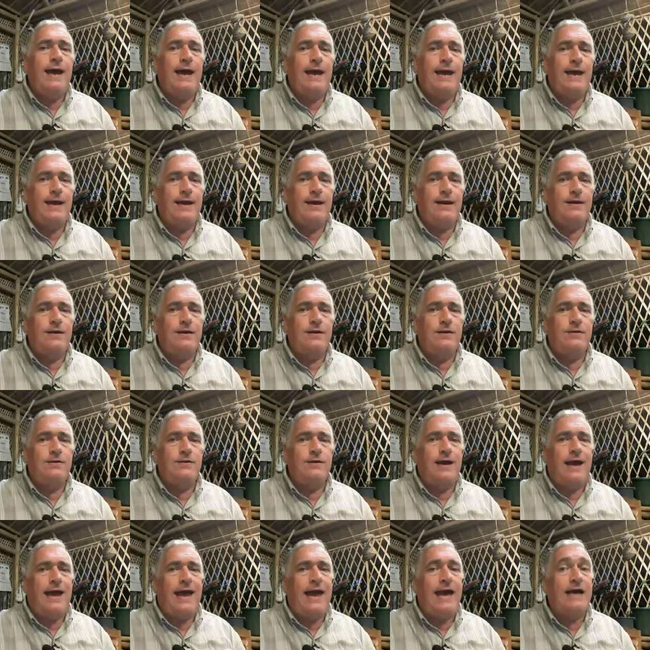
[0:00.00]
and
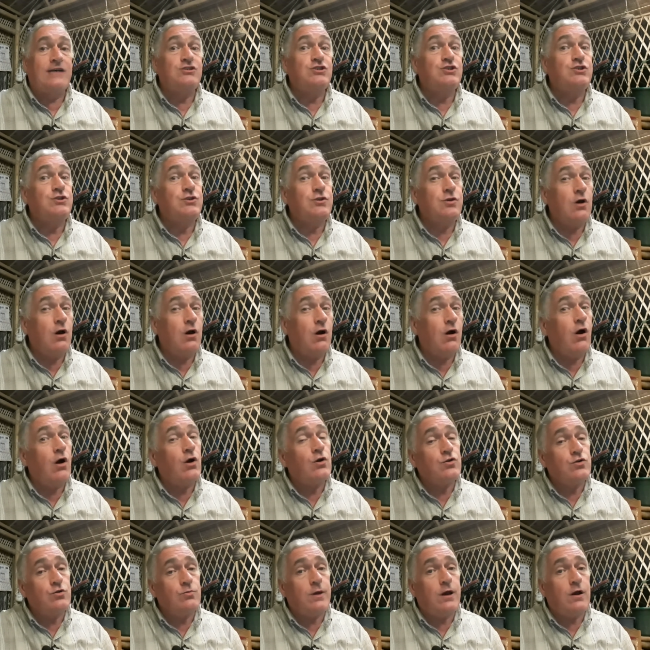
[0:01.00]
has
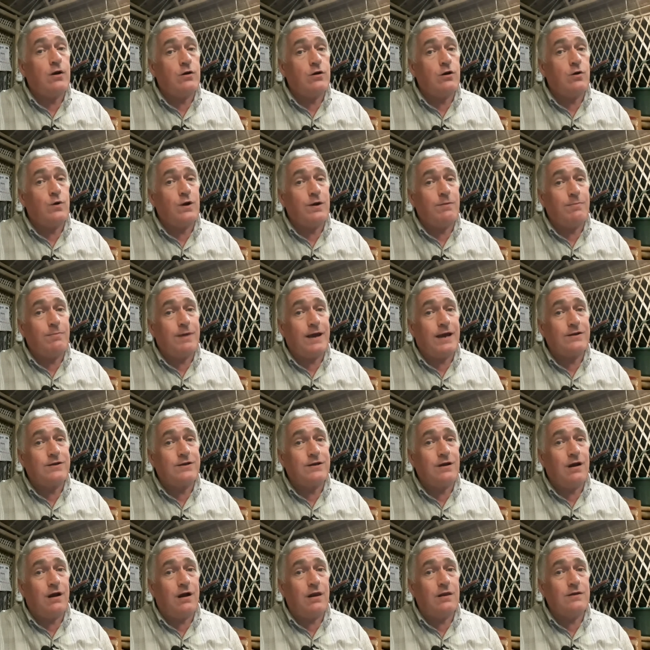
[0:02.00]
talked about going back to
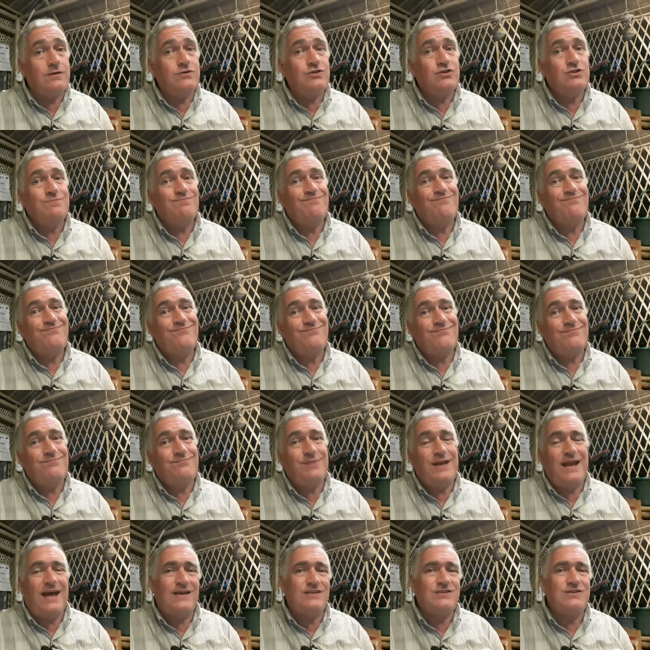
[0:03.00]
college,
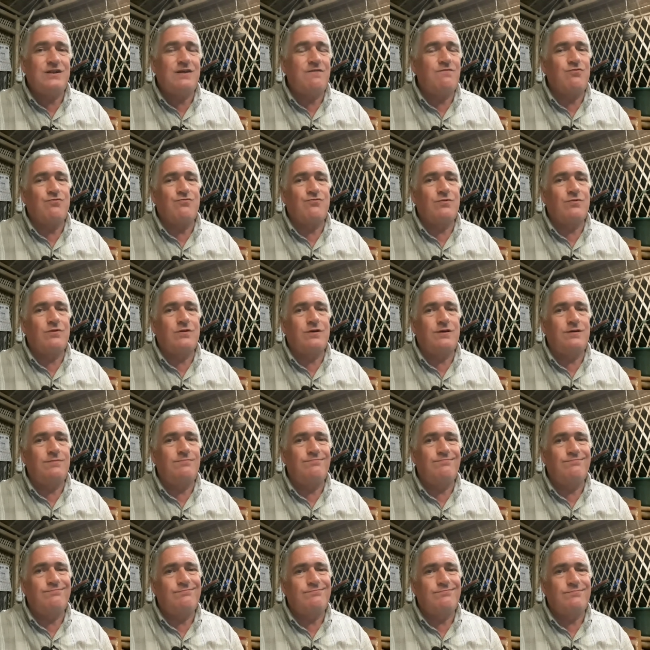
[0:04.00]
but hasn't ever really
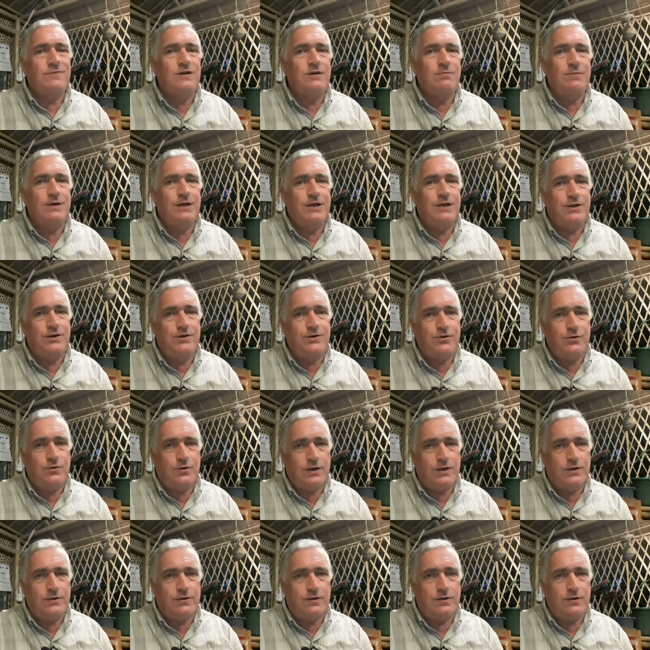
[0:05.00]
committed to it.